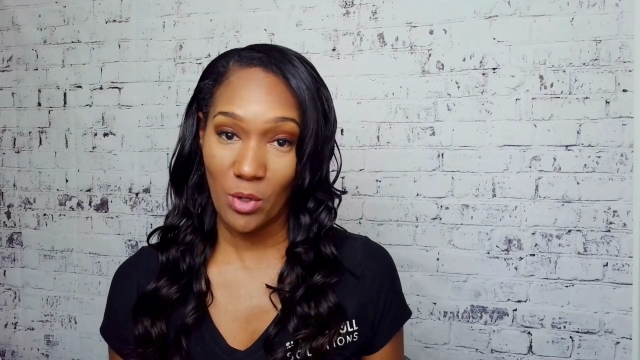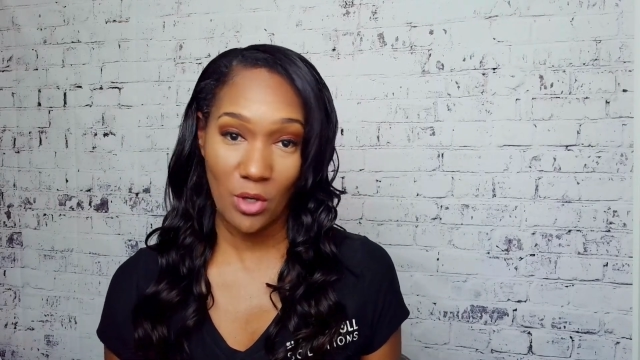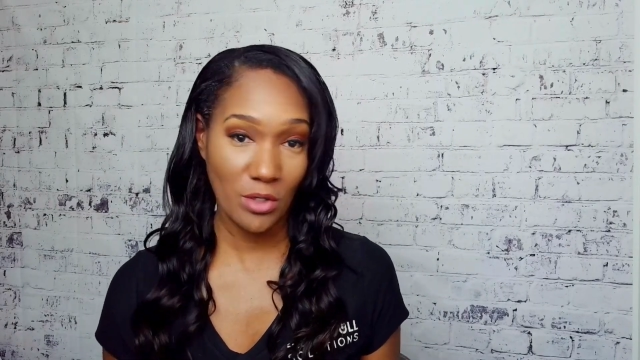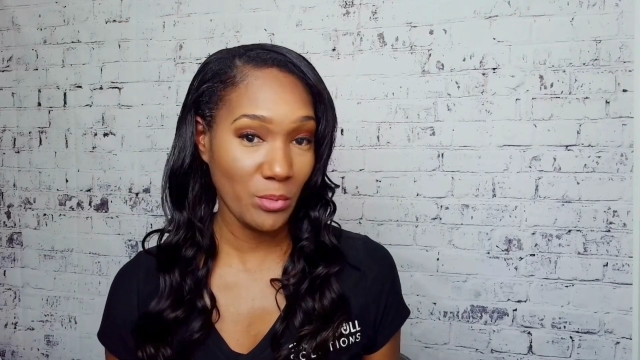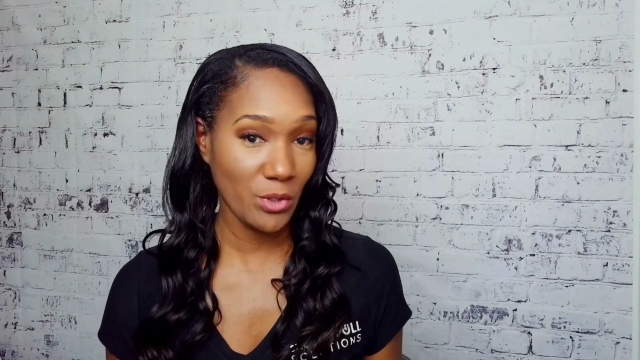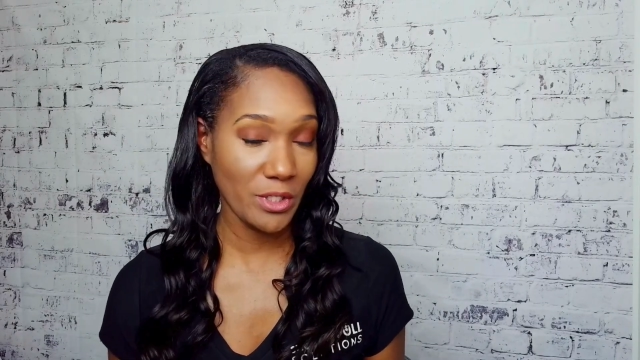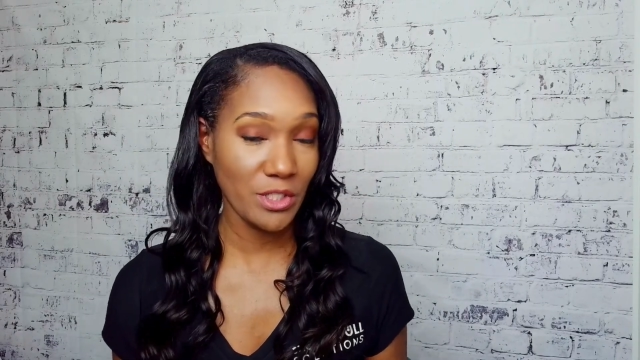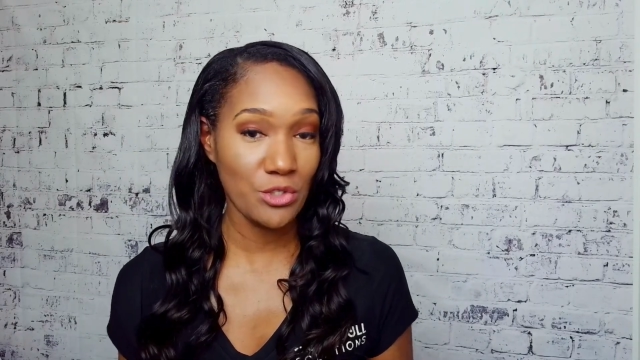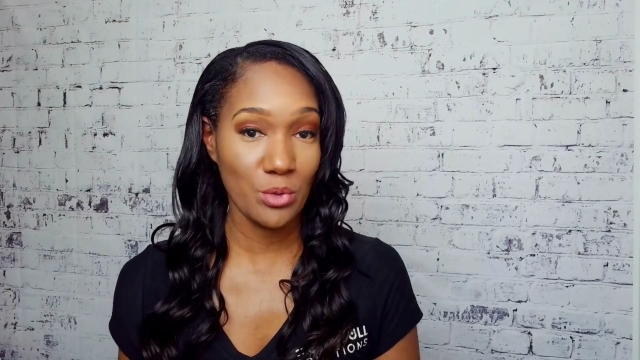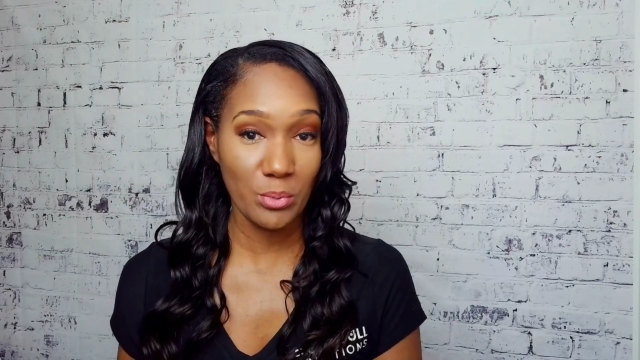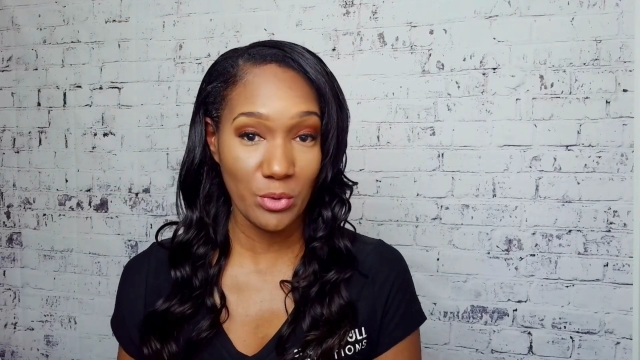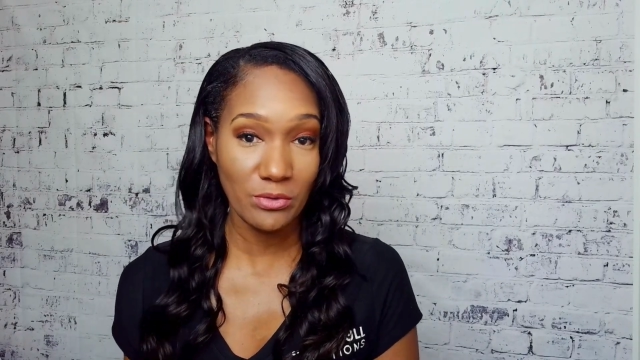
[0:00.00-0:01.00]
onboarding
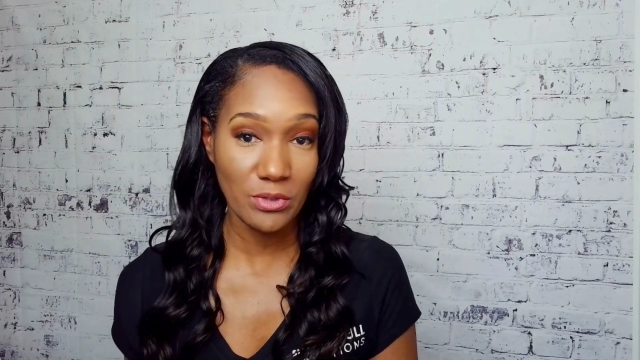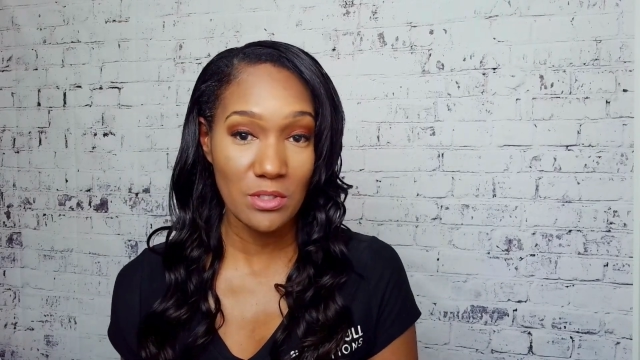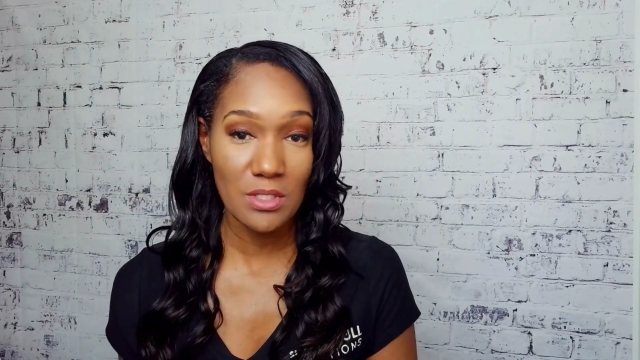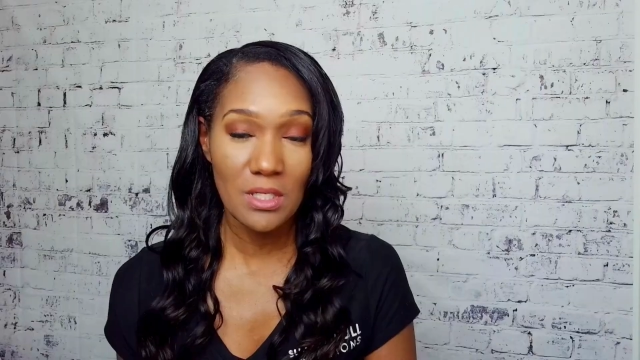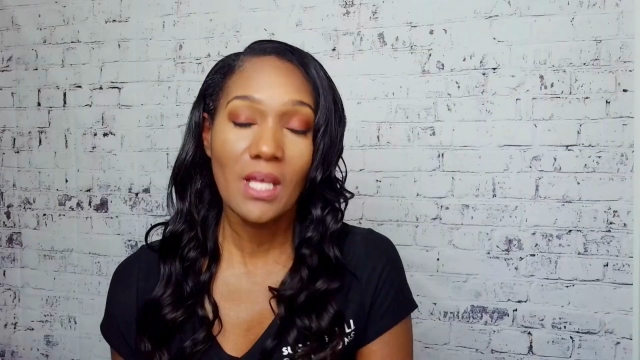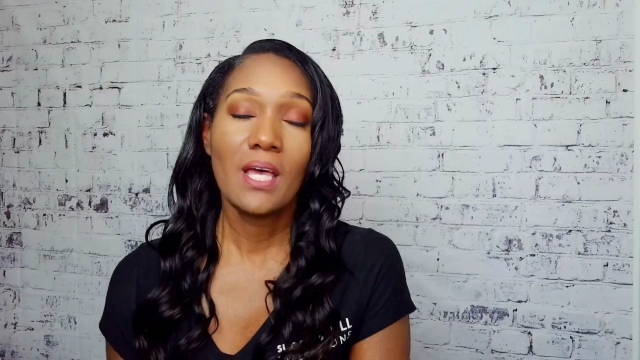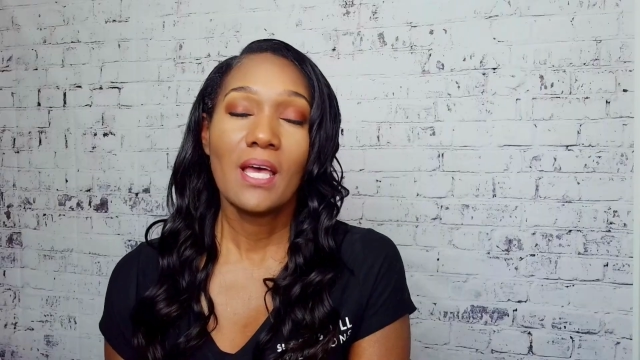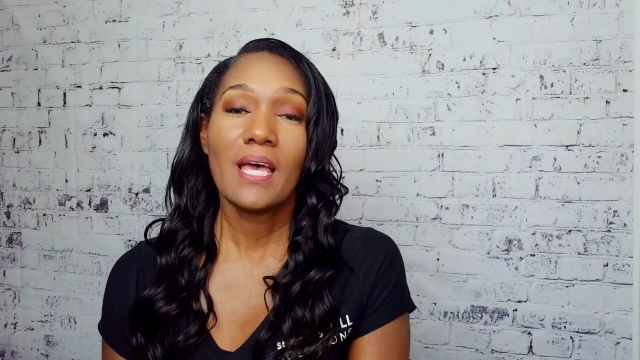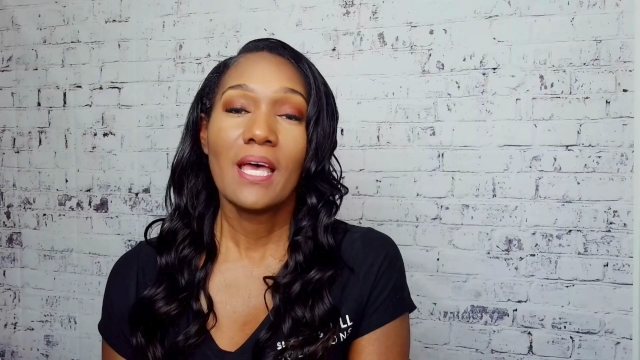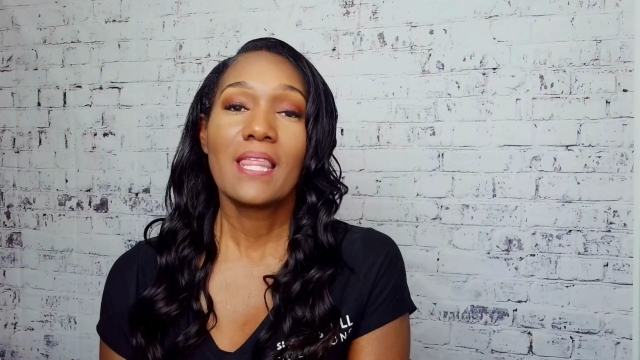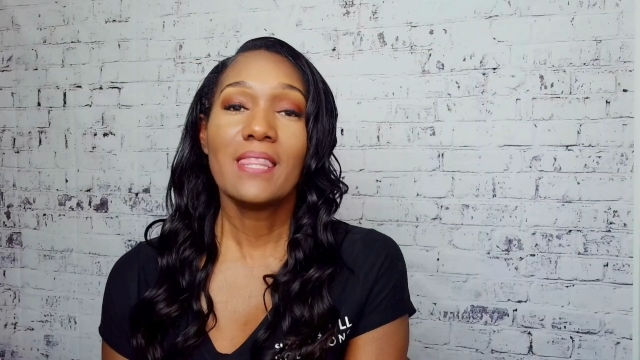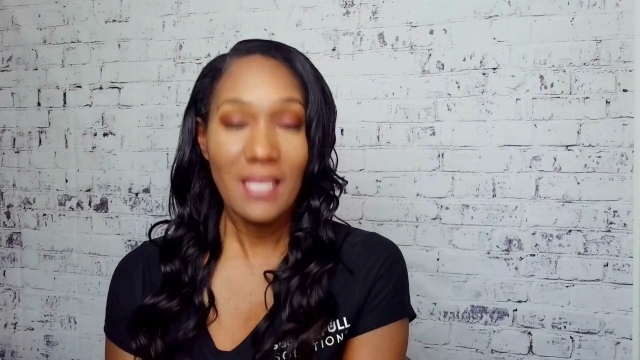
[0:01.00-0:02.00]
to approvals,
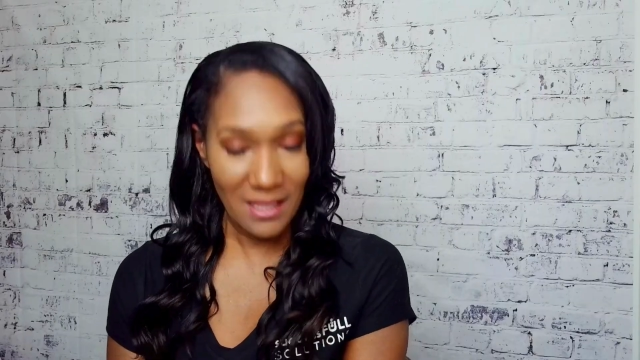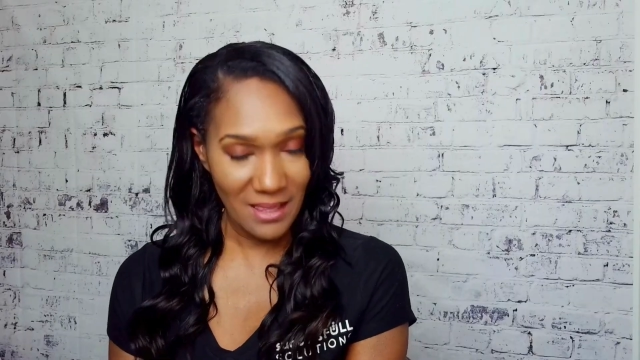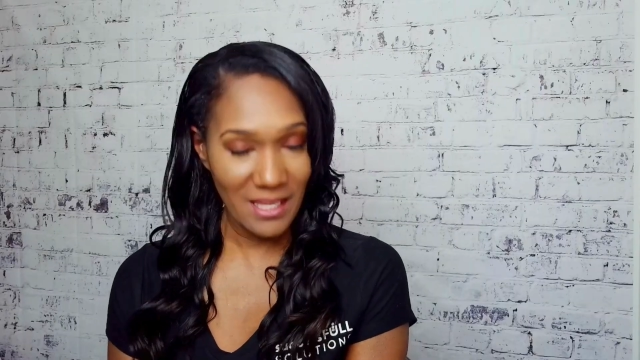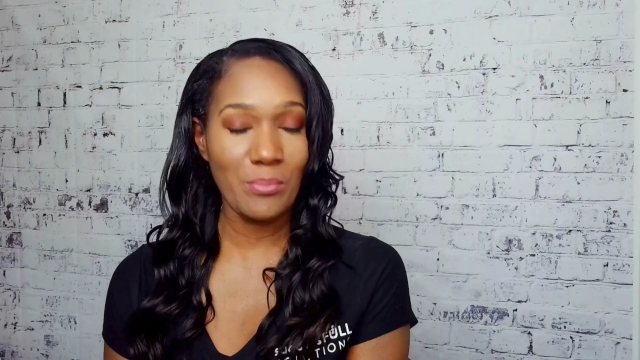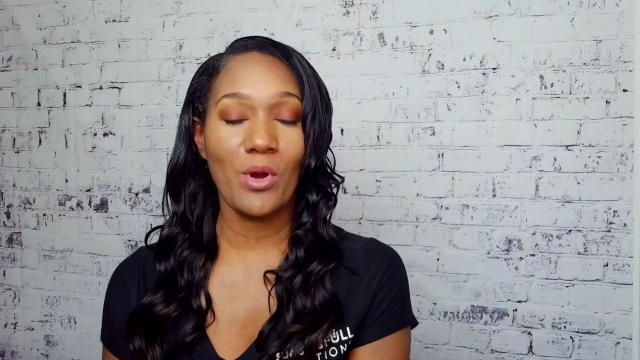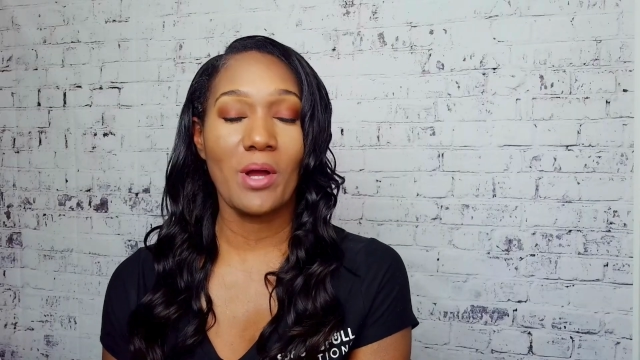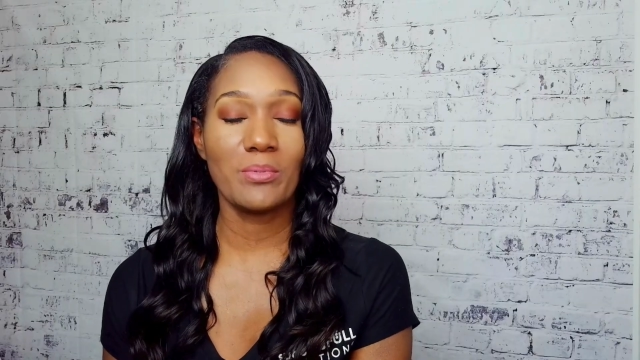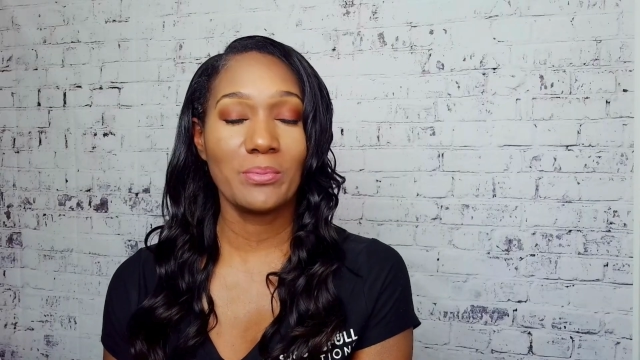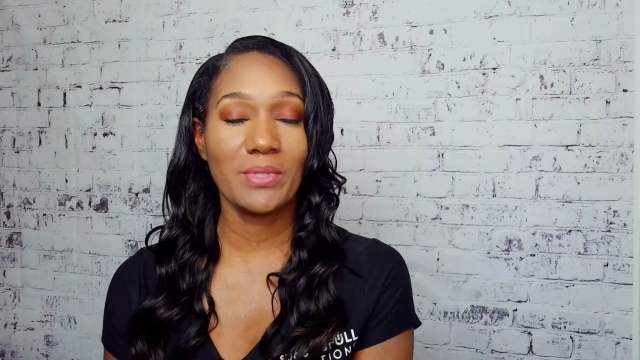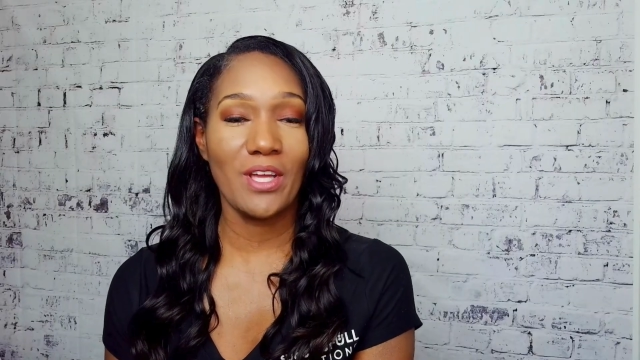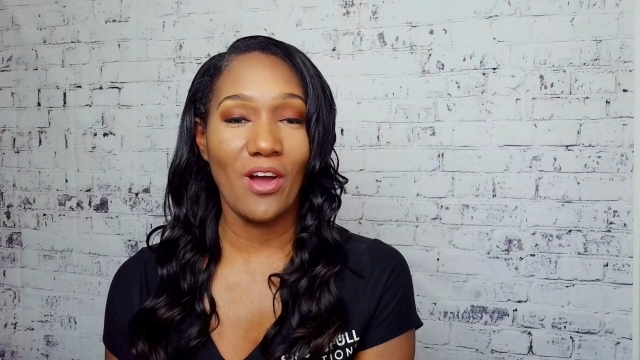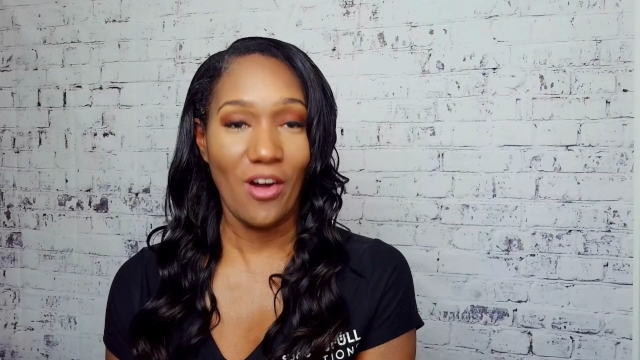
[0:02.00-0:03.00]
then they
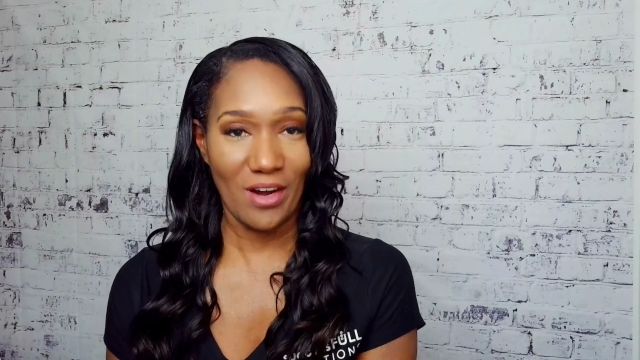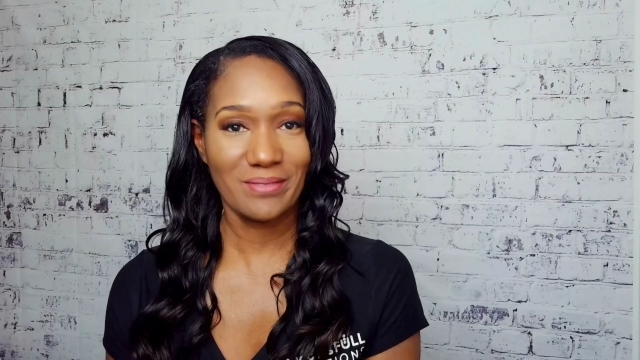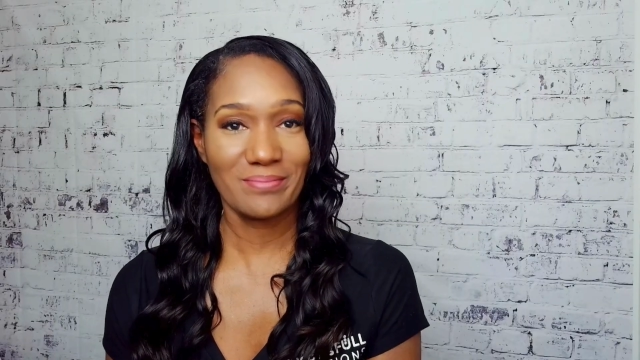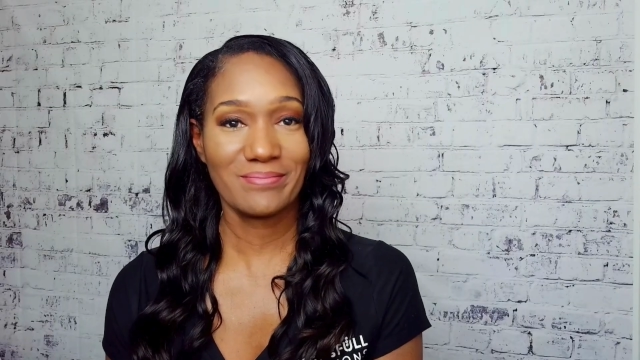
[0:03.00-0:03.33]
probably are.